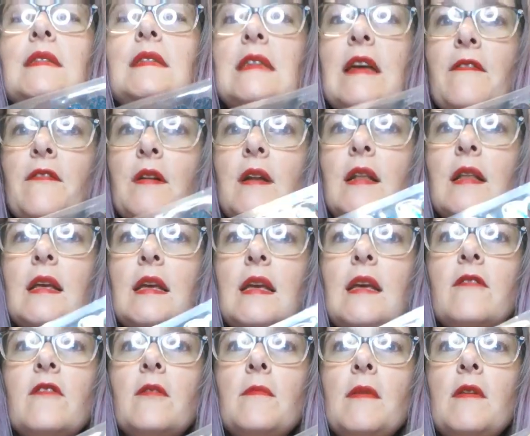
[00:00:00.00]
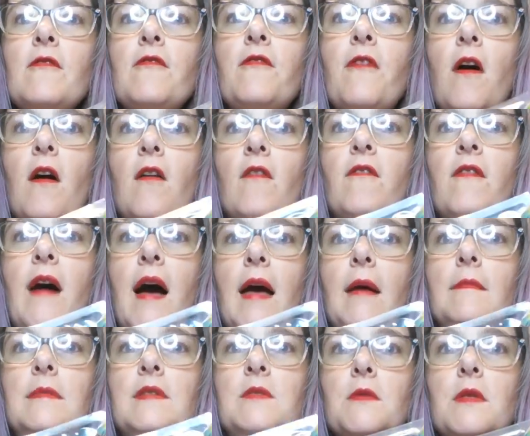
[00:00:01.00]
but definitely giving me fall
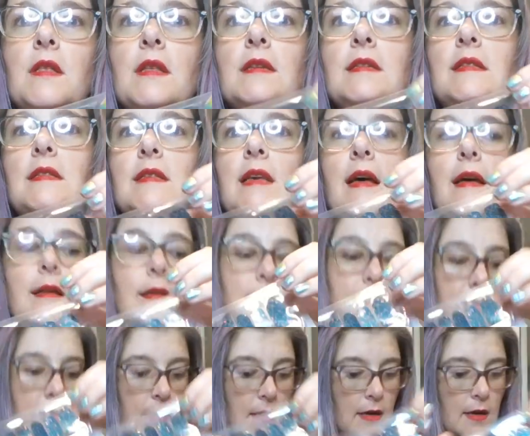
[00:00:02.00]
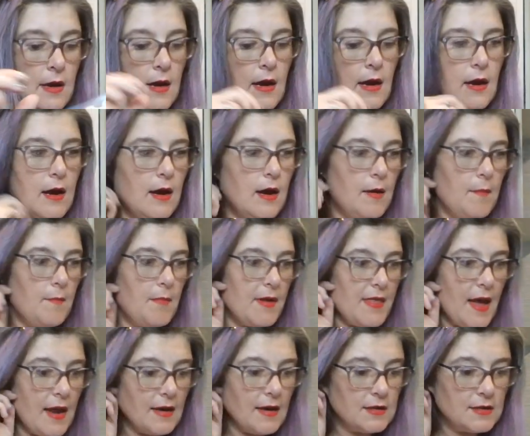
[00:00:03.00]
vibes with this set.
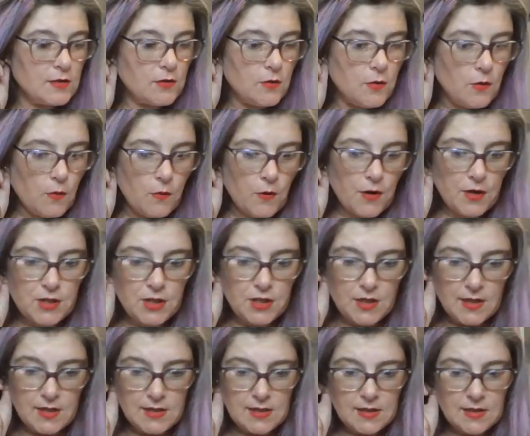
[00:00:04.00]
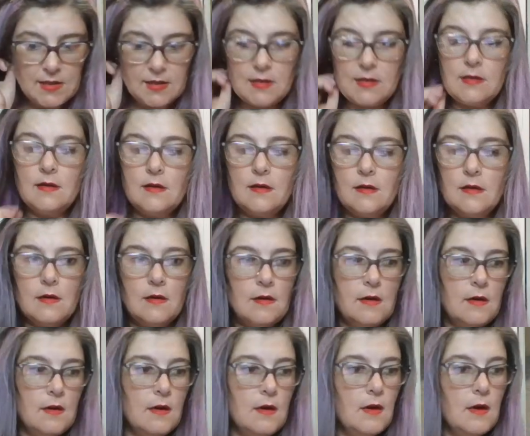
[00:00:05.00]
But that is gorgeous.
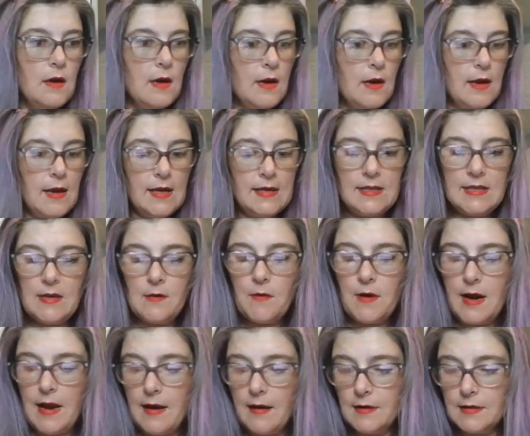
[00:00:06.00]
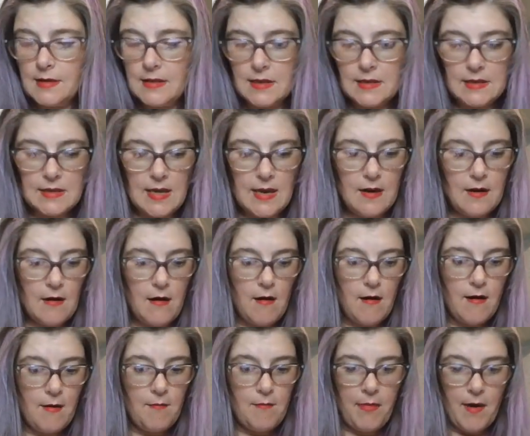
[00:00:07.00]
Let's see what else is in
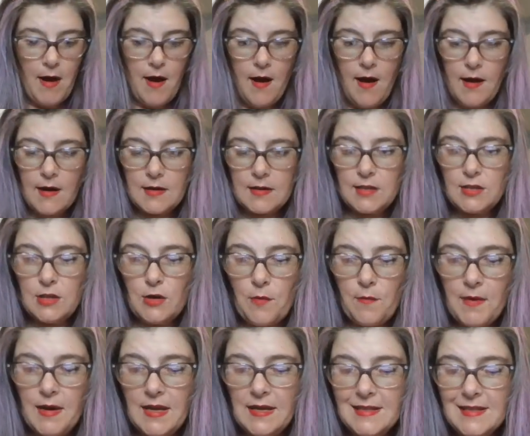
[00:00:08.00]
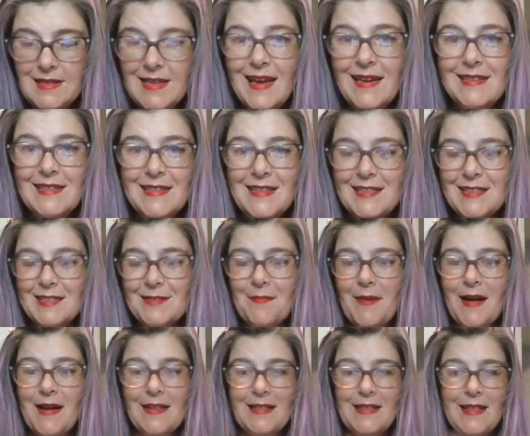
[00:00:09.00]
our box. So many sets this
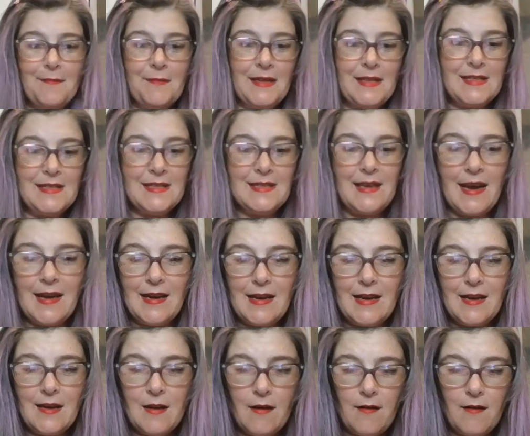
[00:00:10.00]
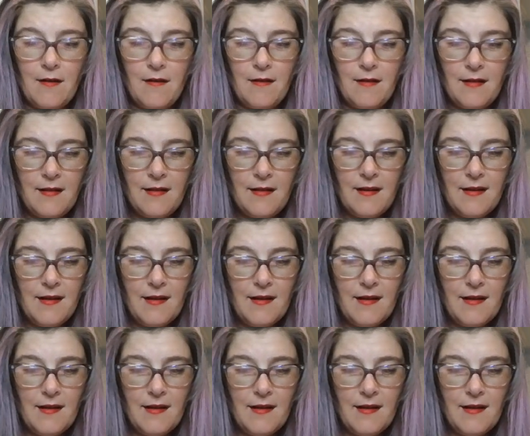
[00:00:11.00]
month. I'm excited, y'all.